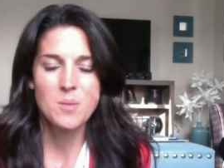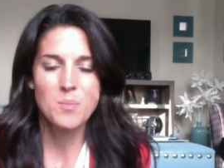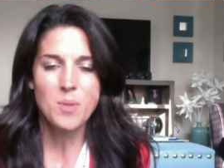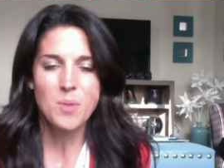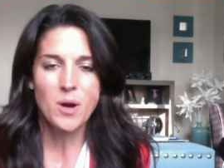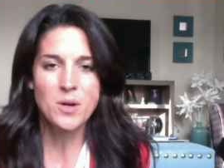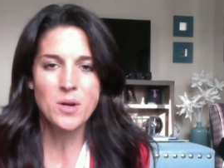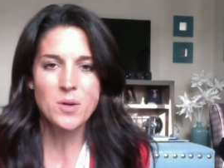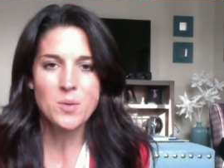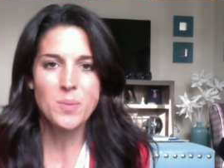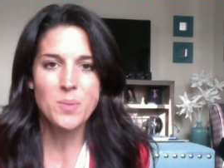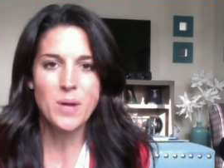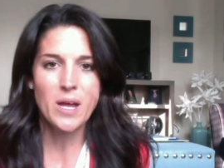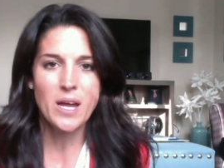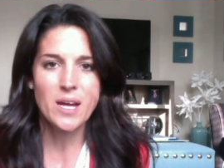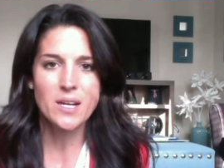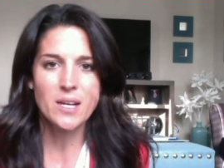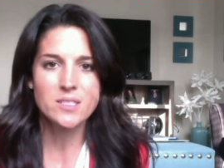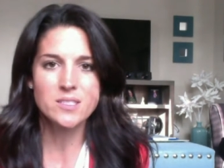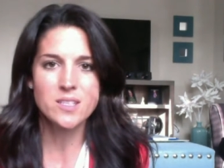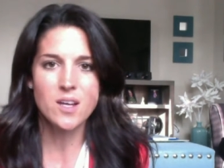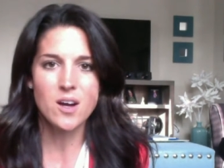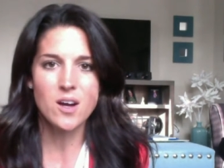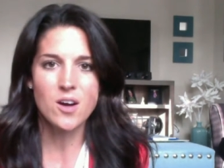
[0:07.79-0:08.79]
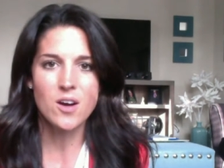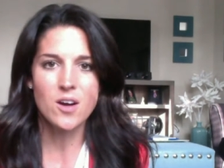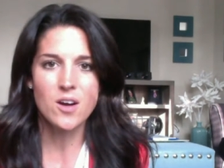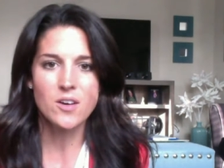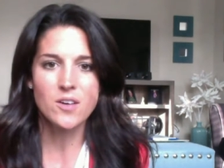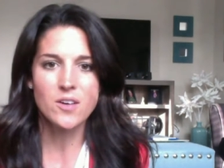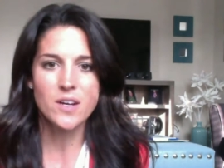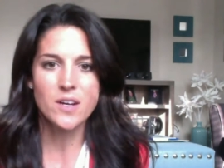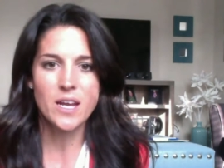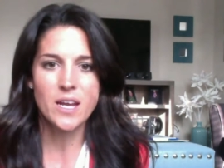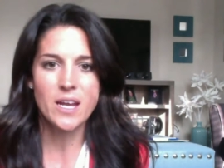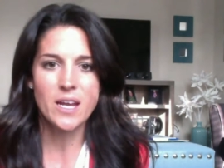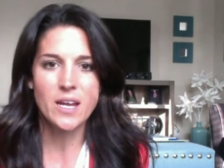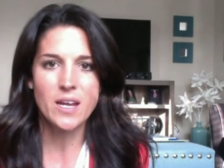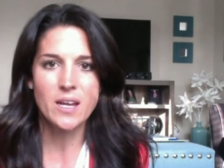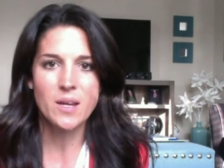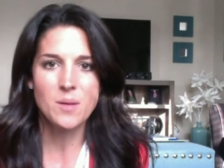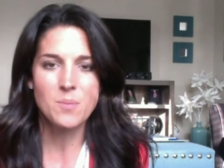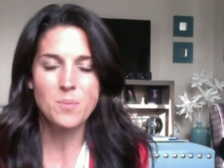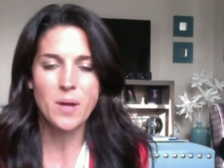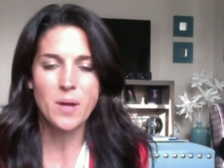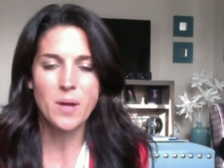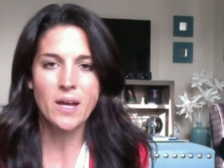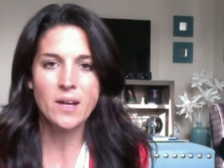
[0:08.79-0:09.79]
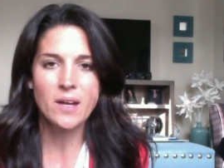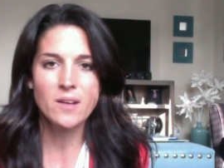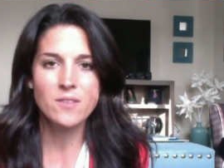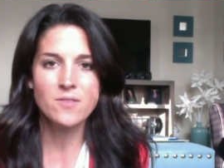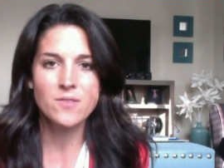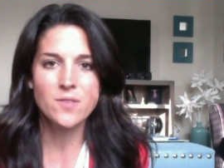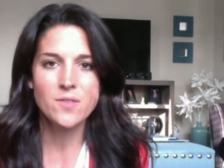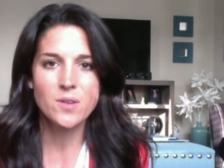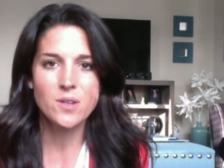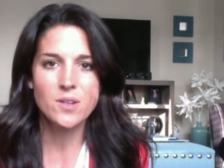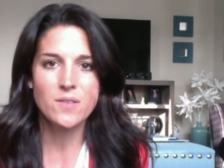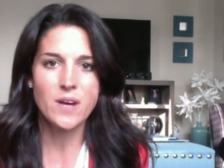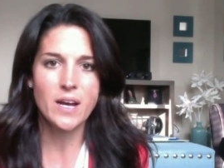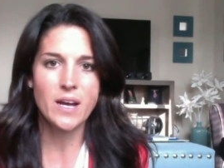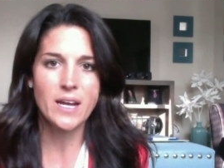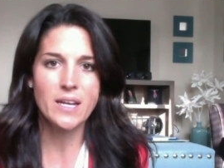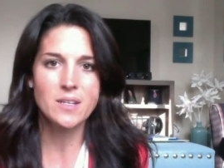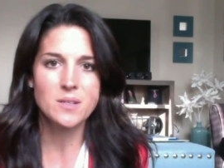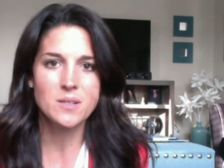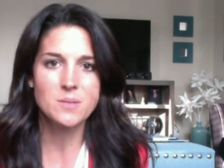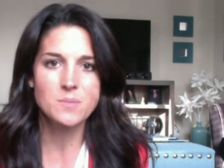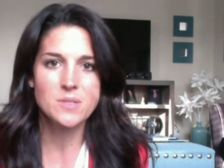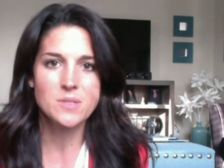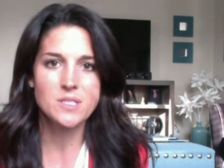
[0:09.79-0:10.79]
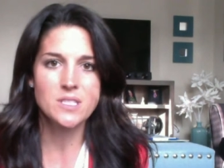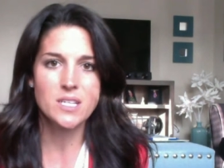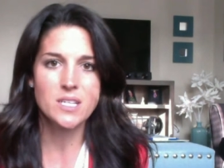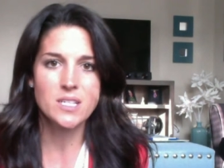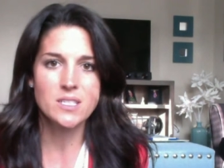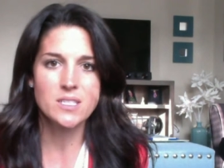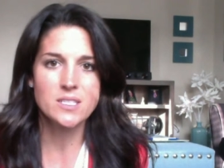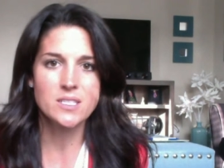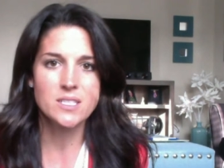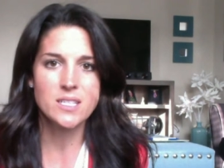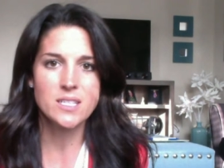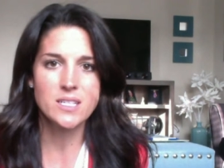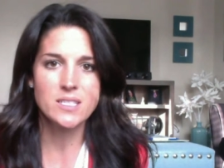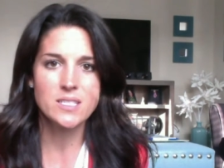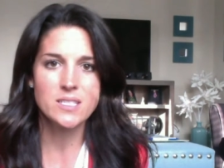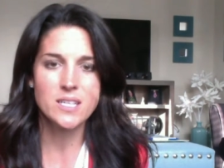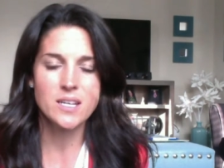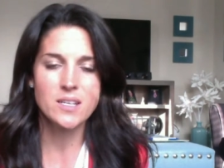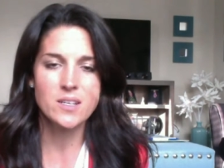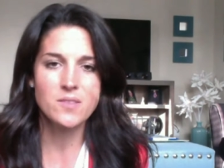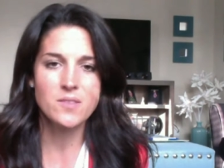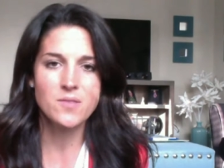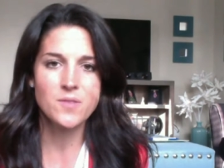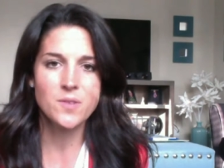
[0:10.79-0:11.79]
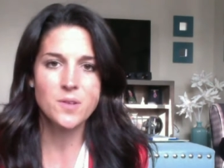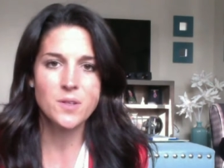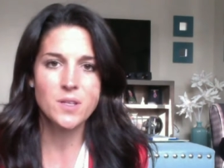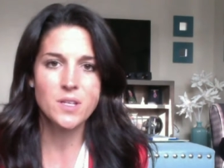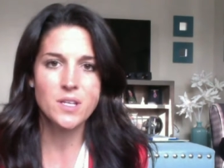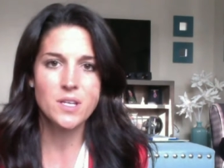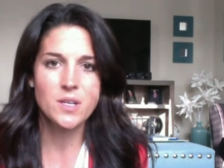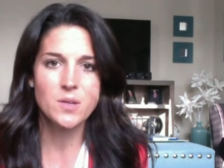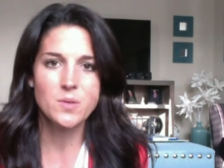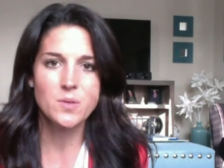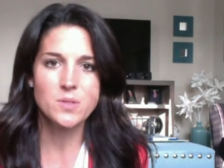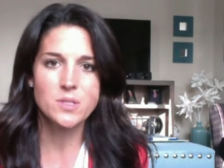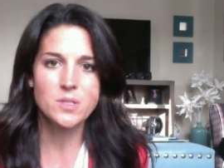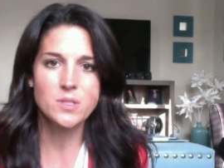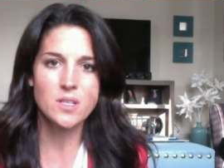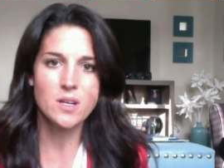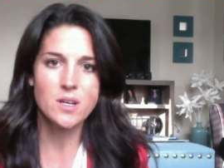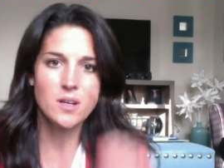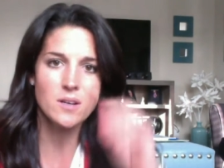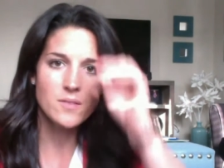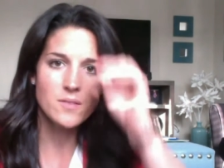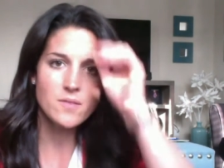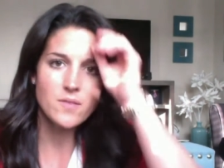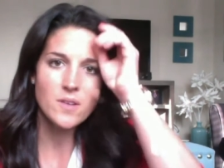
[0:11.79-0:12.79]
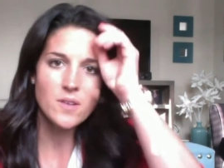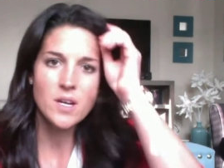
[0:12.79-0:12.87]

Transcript: Borrow bags are a bag full of items that's intended for the use of